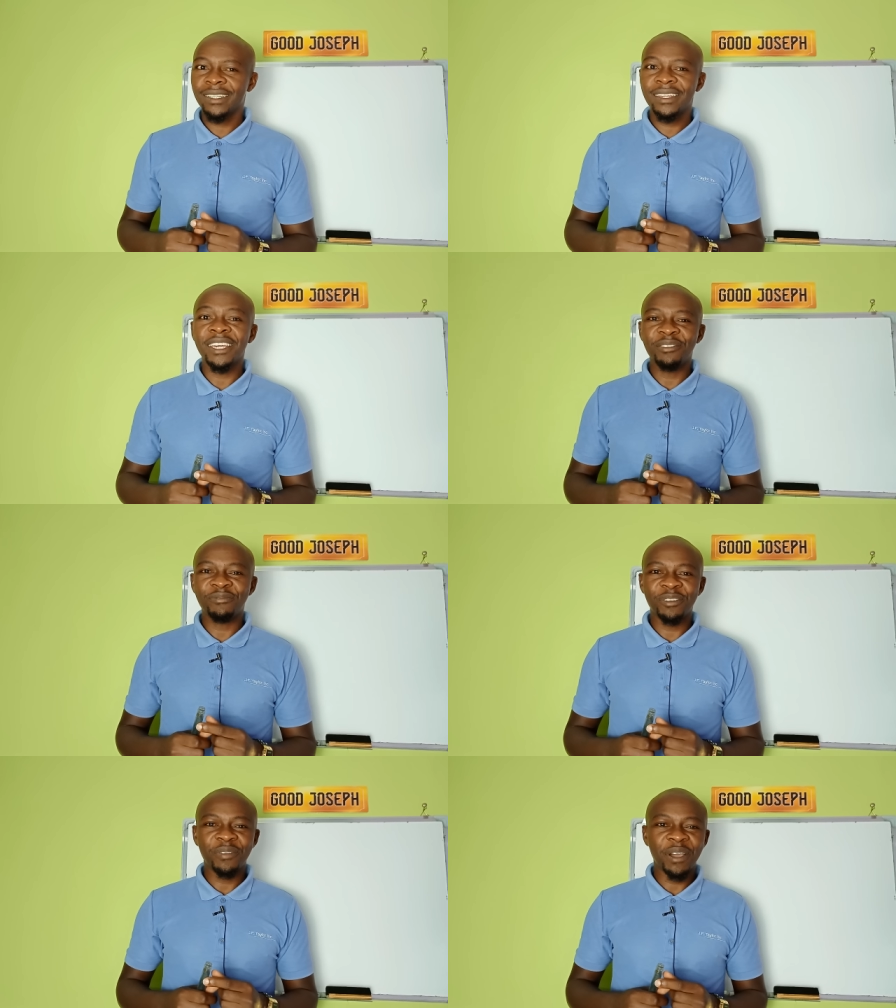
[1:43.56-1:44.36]
thank you
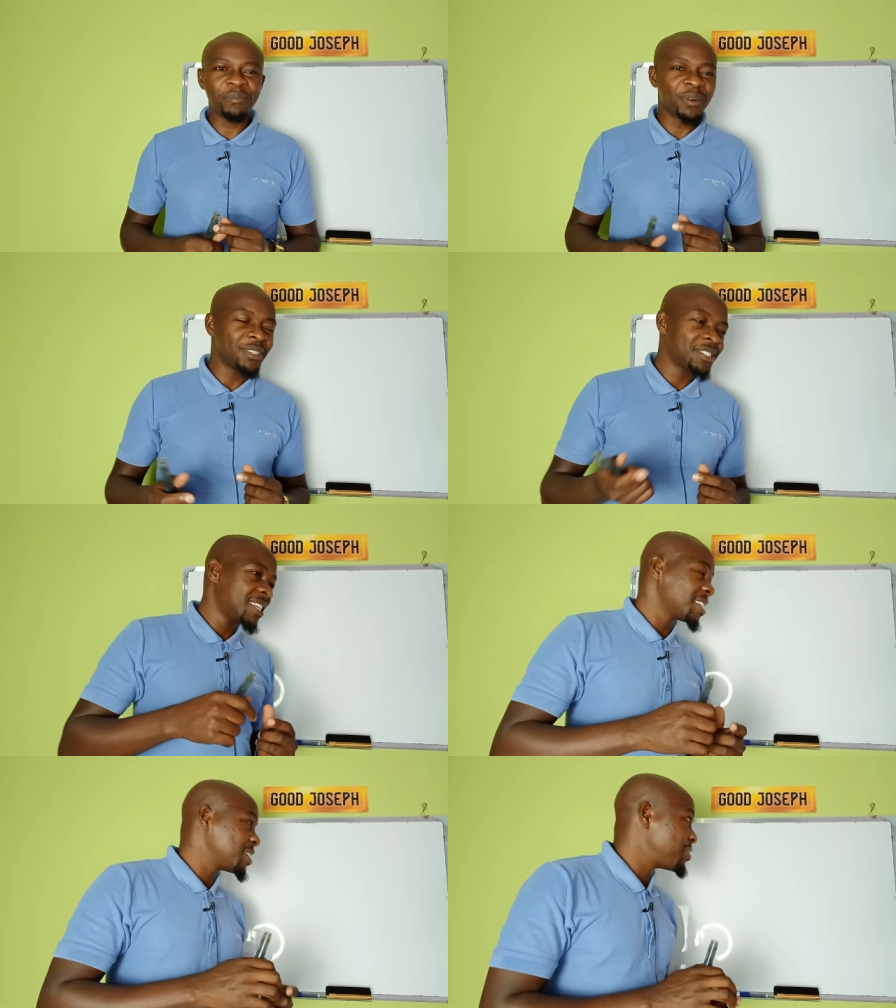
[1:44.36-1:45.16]
for your eyeballs.
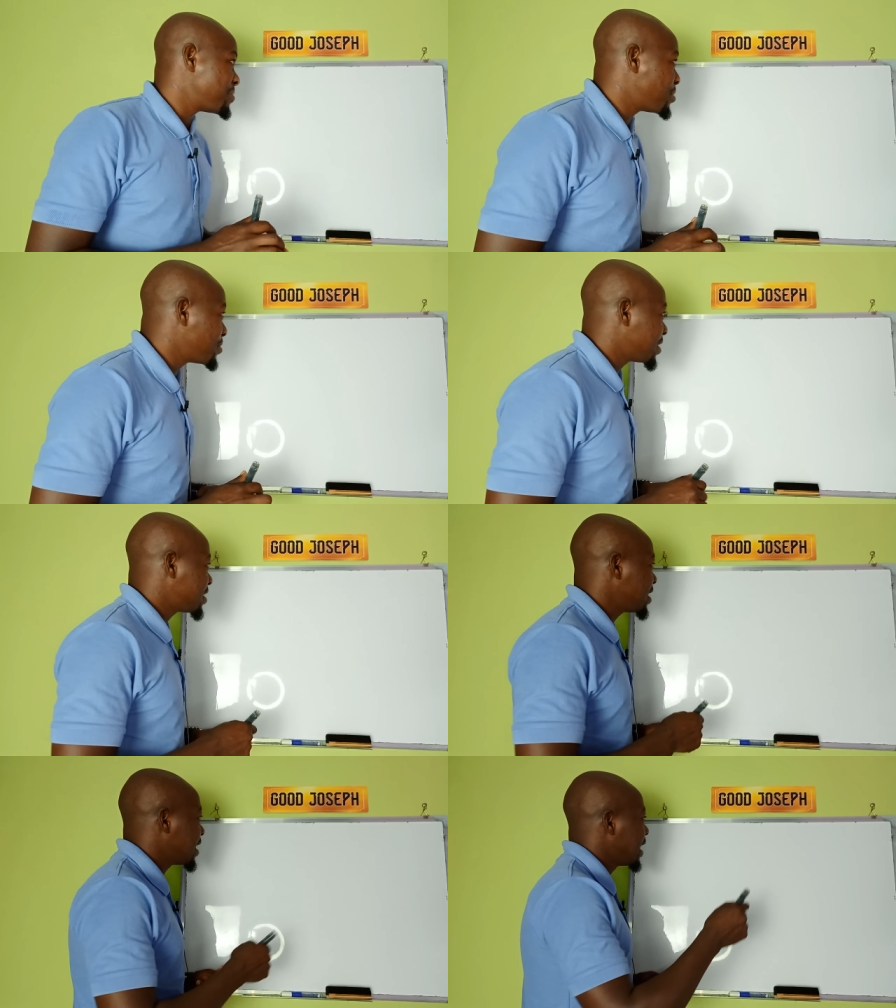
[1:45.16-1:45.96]
Let's get on the board. See,